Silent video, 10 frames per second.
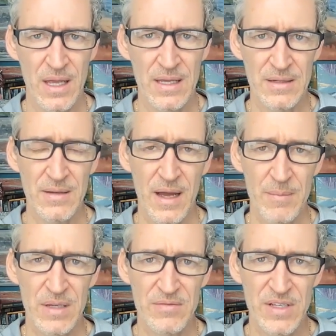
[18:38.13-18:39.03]
And
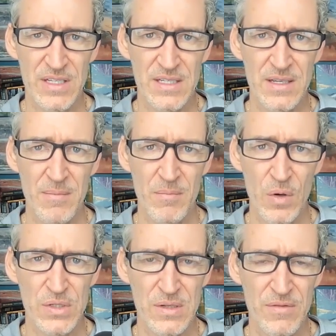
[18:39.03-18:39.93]
I'm convinced
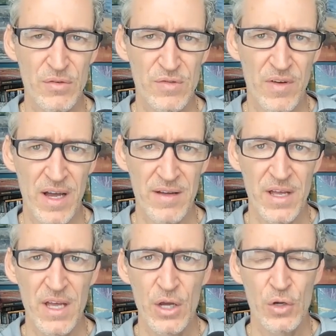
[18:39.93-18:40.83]
most of those
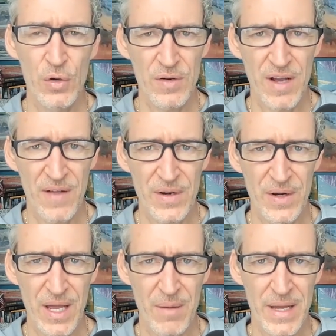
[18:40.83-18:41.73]
five could have got
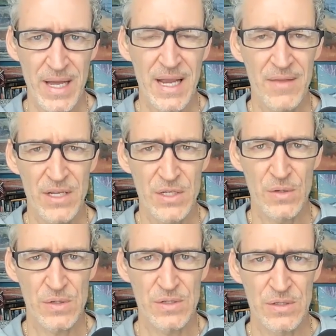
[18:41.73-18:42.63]
their account back had they
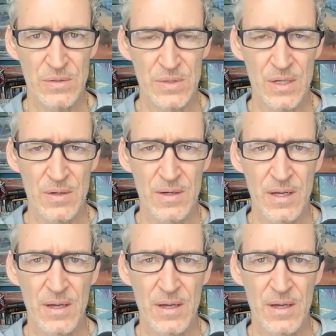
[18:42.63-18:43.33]
chosen to do so.